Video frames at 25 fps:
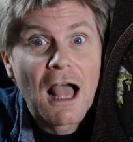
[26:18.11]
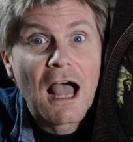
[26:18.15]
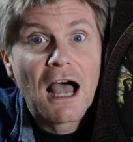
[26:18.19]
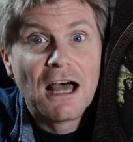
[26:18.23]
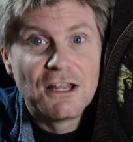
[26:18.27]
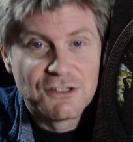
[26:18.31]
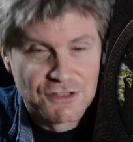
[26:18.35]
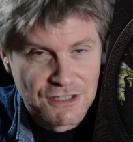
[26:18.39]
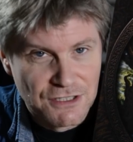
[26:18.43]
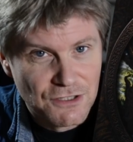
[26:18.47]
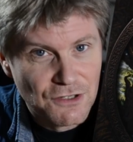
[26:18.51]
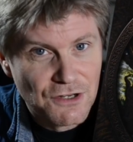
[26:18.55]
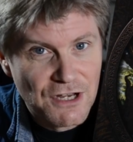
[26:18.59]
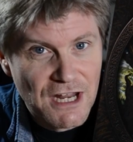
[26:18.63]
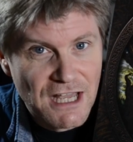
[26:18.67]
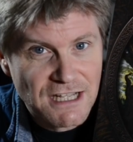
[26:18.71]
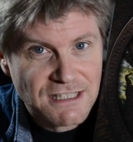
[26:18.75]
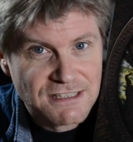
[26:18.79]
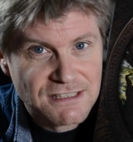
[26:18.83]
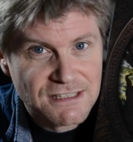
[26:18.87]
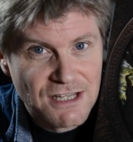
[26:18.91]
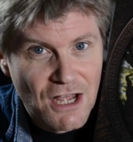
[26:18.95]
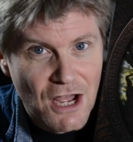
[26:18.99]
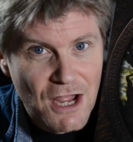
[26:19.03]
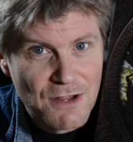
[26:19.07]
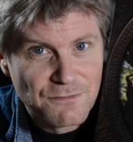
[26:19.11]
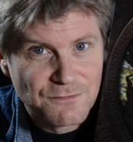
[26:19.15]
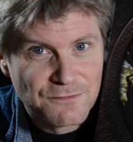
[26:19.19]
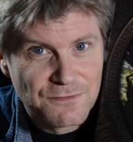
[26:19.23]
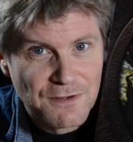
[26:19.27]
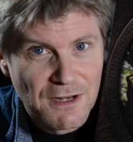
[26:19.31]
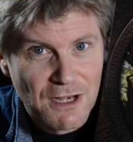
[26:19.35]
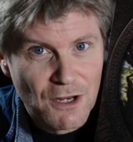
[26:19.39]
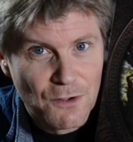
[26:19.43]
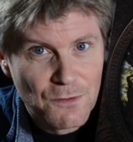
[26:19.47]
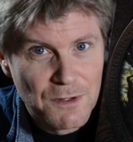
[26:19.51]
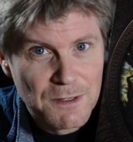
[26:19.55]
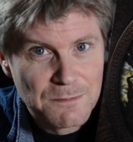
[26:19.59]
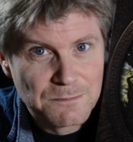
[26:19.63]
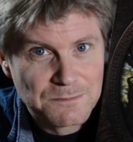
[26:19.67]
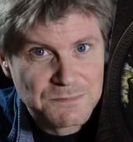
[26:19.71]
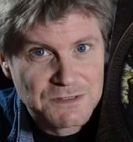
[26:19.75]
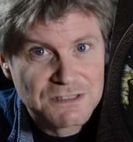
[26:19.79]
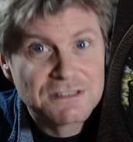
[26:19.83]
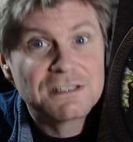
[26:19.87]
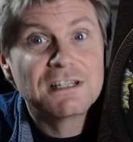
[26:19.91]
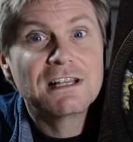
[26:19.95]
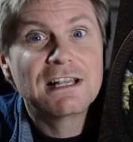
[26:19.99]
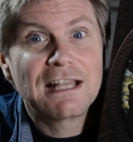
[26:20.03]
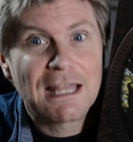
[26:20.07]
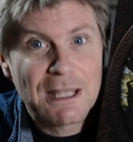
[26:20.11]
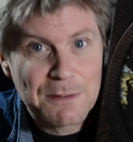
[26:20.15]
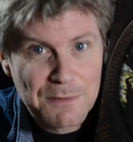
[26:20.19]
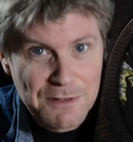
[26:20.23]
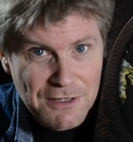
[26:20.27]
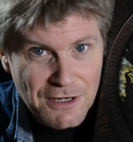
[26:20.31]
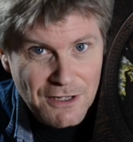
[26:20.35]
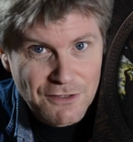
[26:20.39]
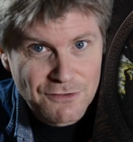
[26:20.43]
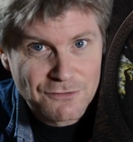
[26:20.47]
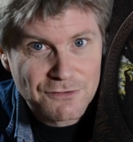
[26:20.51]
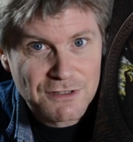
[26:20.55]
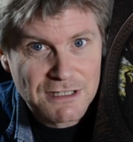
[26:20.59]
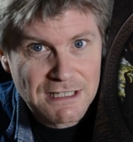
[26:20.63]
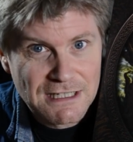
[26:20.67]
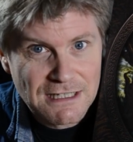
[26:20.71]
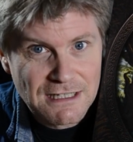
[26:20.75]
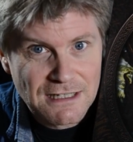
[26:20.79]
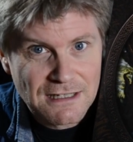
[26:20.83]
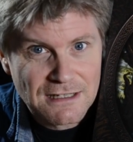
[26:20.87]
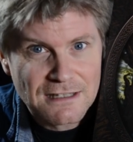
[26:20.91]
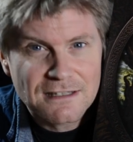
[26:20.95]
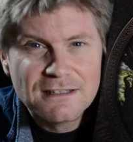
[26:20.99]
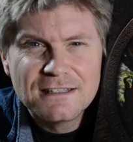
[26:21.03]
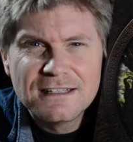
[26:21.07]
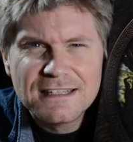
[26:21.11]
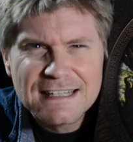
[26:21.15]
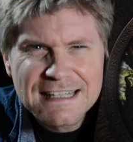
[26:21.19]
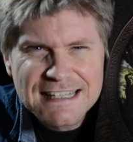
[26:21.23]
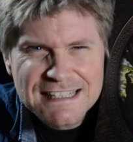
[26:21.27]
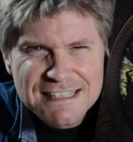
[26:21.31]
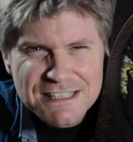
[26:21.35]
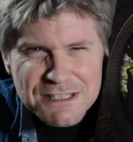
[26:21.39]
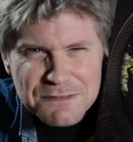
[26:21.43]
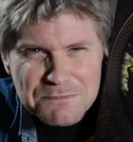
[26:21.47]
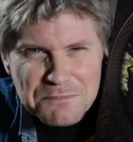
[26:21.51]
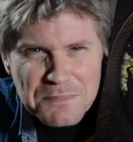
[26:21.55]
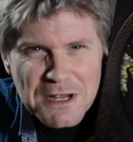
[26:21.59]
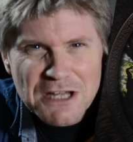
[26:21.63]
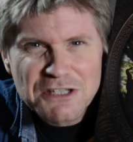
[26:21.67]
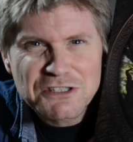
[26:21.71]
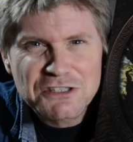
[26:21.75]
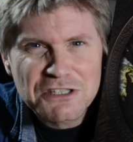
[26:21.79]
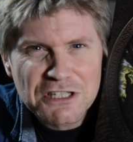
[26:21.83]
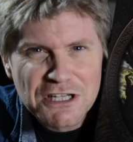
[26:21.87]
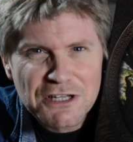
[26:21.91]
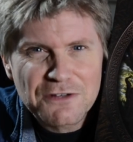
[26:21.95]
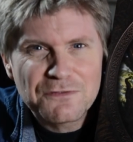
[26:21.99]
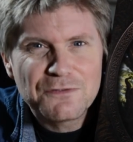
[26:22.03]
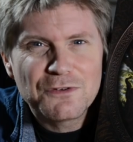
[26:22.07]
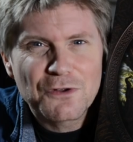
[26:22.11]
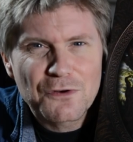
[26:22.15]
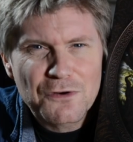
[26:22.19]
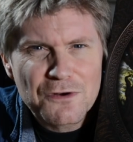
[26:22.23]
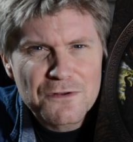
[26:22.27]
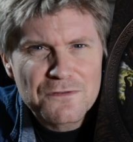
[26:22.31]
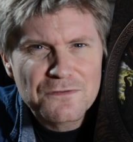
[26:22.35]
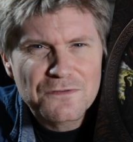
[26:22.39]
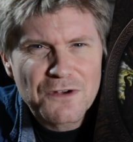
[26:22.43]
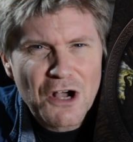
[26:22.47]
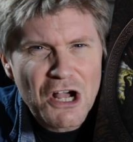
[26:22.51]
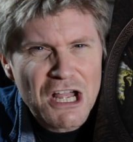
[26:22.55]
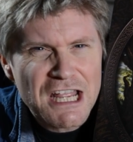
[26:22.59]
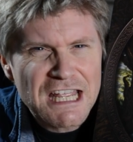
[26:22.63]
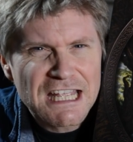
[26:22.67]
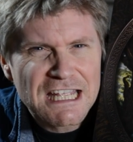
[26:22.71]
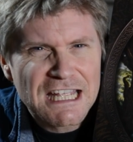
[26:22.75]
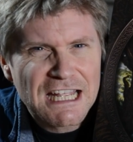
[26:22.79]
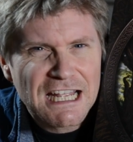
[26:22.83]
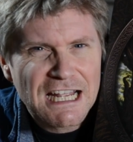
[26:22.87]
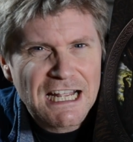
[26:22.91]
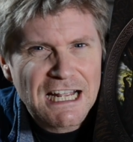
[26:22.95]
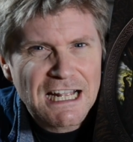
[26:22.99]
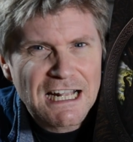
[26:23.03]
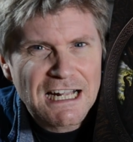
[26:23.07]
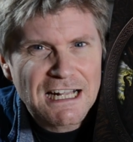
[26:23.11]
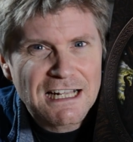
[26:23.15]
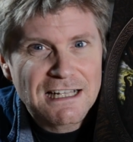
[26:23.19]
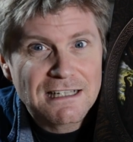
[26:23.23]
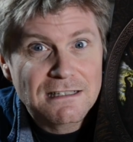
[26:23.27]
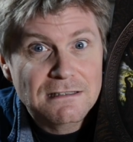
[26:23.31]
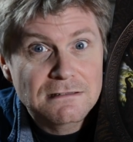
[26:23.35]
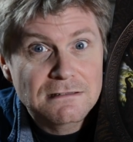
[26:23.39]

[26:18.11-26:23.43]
Until next time, fellow imps, keep it unreal, especially if you're a Viking.